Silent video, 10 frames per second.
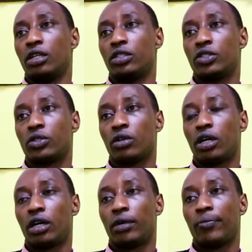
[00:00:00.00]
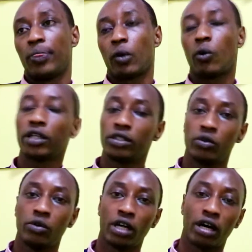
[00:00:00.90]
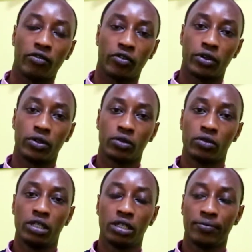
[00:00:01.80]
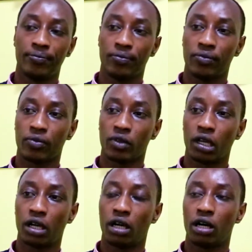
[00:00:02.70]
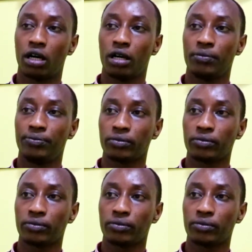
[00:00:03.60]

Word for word: So um, what do we have for you today? Uh,